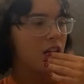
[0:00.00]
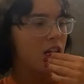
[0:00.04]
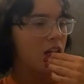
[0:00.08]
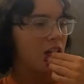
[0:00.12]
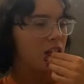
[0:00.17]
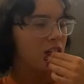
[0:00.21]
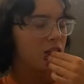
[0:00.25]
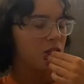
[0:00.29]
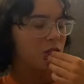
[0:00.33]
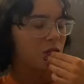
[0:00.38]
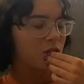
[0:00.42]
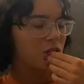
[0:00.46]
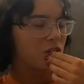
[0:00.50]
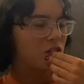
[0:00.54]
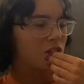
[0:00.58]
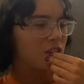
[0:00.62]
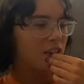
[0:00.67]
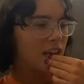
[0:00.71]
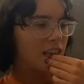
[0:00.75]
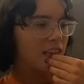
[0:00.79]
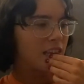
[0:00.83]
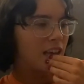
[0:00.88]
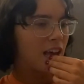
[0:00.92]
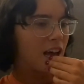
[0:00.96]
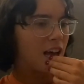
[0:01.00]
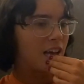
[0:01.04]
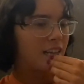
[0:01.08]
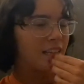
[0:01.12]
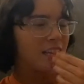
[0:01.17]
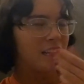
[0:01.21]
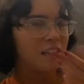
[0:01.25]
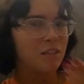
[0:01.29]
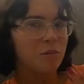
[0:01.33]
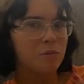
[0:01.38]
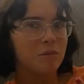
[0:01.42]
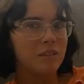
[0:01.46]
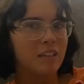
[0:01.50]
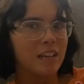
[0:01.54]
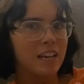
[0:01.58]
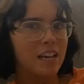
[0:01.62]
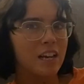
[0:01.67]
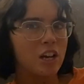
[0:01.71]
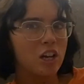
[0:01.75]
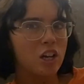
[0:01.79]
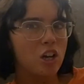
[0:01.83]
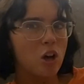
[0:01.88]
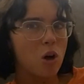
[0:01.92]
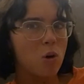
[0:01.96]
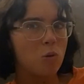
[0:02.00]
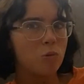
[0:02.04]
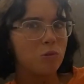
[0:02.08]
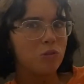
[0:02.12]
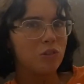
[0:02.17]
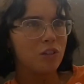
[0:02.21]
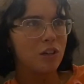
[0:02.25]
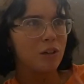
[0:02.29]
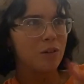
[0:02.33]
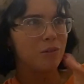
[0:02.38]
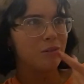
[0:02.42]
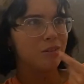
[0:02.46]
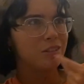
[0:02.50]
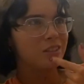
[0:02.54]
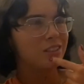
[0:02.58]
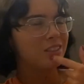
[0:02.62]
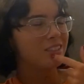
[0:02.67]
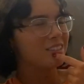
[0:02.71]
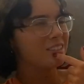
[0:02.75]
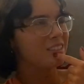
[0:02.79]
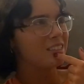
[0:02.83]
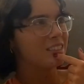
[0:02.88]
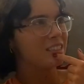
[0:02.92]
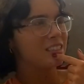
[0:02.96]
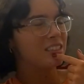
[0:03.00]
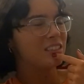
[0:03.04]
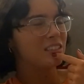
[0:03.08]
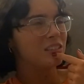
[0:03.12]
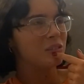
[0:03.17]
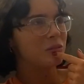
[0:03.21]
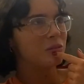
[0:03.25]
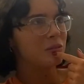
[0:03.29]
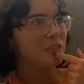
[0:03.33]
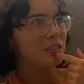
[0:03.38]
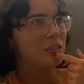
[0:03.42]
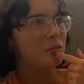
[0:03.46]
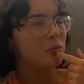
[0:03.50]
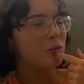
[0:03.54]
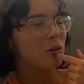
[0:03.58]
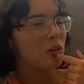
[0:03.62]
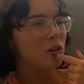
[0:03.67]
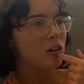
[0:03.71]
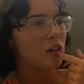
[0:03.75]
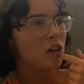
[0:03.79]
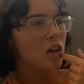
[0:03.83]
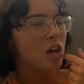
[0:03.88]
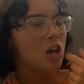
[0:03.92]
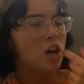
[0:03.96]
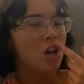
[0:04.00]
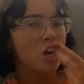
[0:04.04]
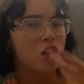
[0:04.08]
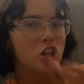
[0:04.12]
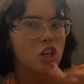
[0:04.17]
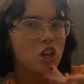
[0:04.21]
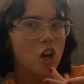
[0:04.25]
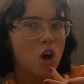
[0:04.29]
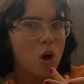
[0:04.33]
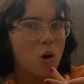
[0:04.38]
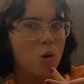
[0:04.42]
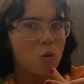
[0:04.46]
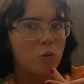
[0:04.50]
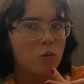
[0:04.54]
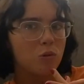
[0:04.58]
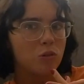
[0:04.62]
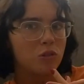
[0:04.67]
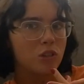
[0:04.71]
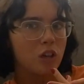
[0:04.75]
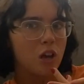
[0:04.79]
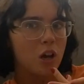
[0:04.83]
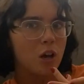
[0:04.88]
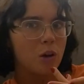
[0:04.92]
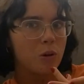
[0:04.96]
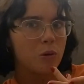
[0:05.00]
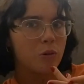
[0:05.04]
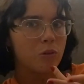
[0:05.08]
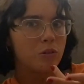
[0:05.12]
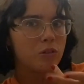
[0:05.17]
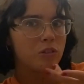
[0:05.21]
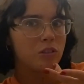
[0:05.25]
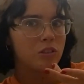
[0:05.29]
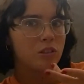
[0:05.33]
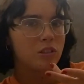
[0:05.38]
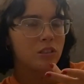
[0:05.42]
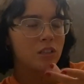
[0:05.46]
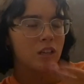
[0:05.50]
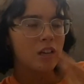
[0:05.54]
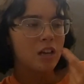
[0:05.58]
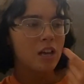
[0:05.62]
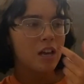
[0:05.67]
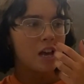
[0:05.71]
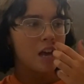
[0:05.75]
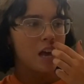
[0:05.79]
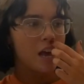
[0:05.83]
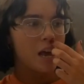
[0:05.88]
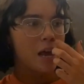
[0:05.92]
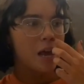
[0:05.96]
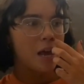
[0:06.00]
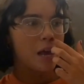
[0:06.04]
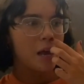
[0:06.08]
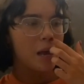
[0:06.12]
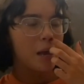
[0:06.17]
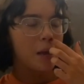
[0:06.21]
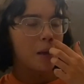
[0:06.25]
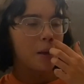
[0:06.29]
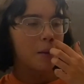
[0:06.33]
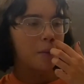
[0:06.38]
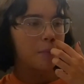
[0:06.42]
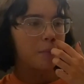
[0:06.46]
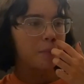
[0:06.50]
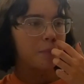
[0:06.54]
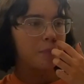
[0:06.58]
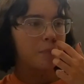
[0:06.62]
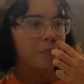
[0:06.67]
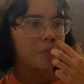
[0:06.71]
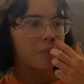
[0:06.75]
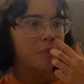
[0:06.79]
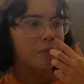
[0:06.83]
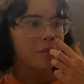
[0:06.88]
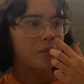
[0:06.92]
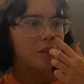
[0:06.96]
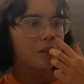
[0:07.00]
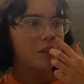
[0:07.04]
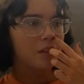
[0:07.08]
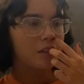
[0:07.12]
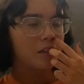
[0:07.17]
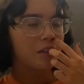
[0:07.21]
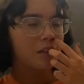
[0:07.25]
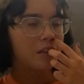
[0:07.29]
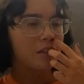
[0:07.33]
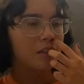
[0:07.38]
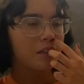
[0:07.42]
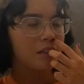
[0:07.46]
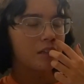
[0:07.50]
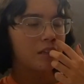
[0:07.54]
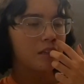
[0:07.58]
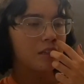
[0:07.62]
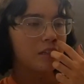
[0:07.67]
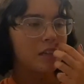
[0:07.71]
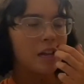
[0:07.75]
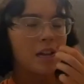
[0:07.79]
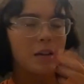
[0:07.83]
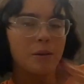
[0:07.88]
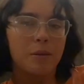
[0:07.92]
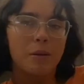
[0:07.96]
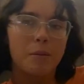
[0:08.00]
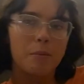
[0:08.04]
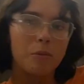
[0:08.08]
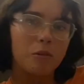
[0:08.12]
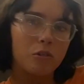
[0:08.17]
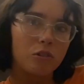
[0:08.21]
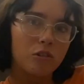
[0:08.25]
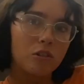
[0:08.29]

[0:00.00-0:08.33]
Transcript: so I couldn't get that. And then there was like cold oats, I was like, I don't really want cold oats. Anyway, but